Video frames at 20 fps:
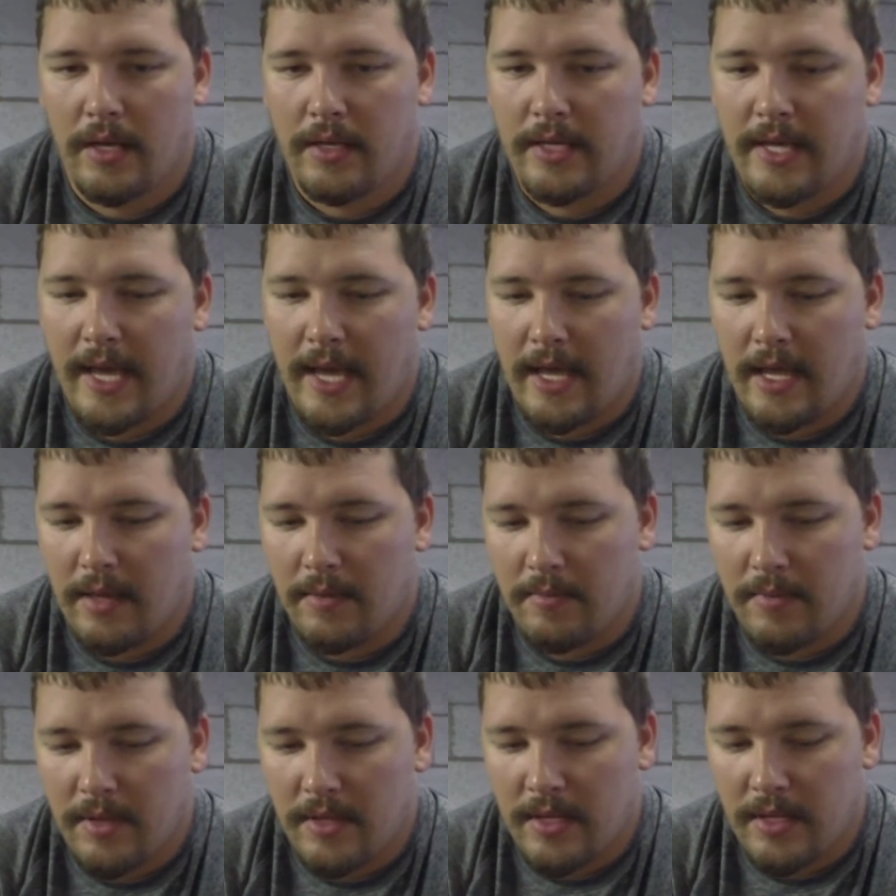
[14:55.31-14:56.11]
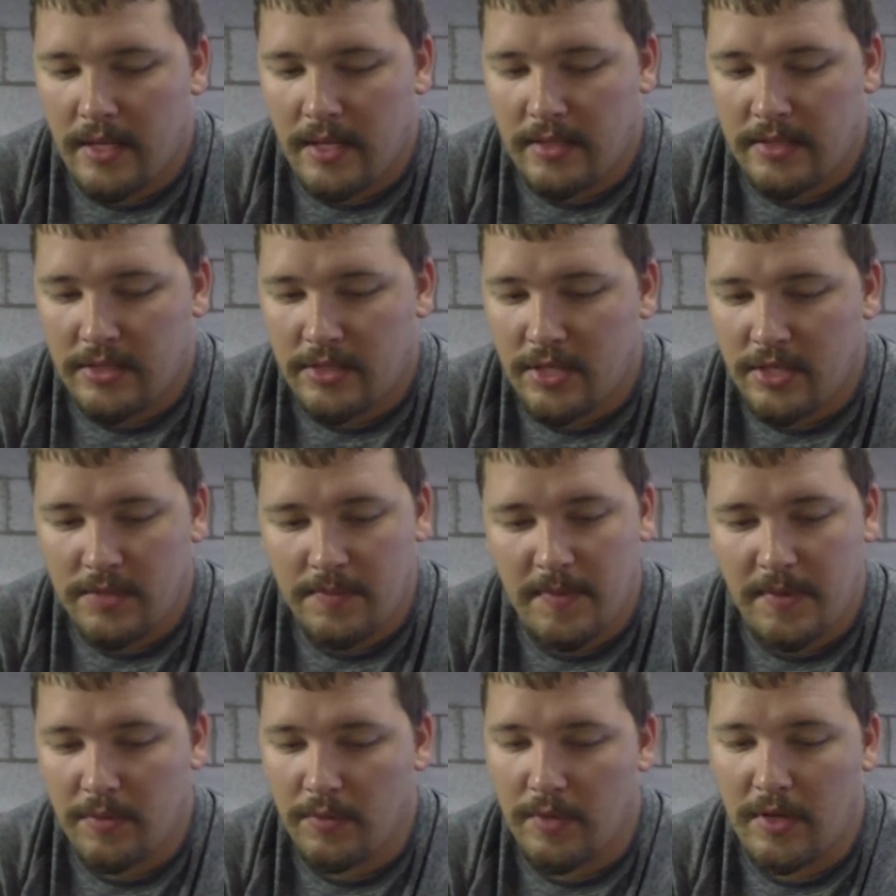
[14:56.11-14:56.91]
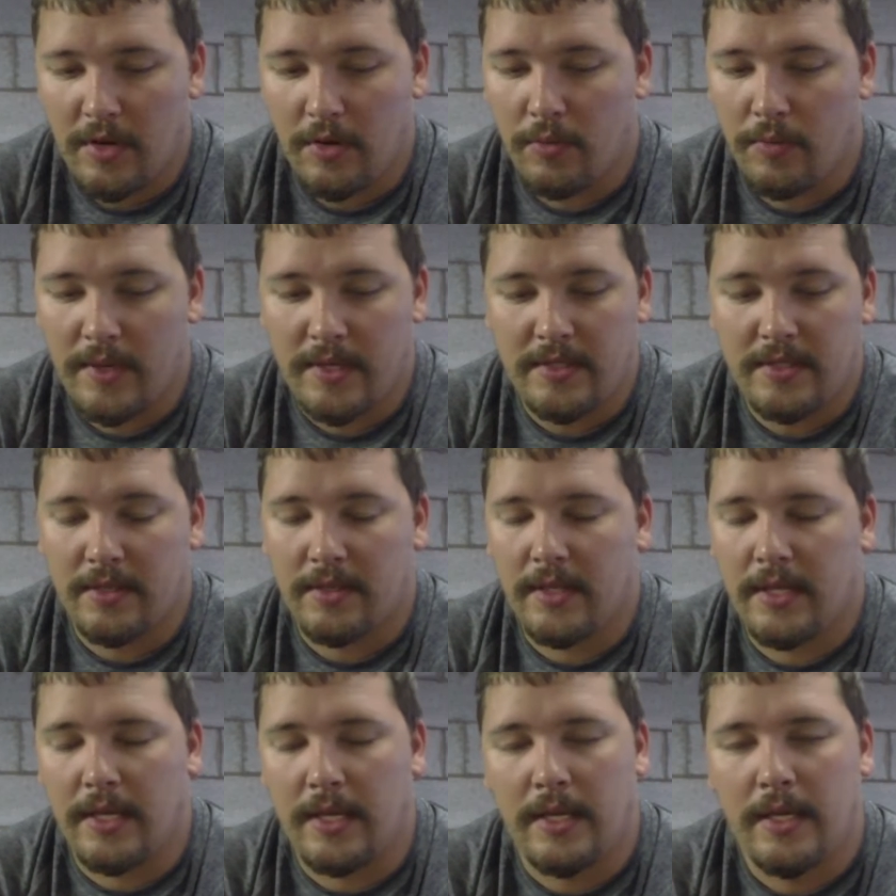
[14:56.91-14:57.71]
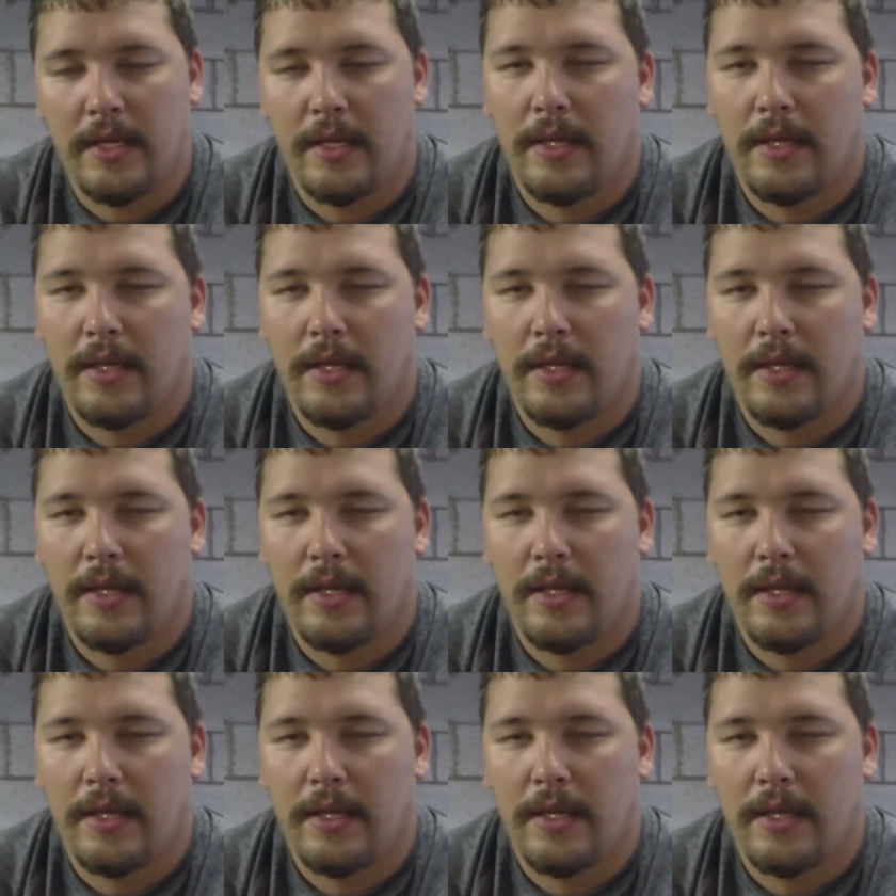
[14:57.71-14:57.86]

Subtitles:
game, and it's just been here recently,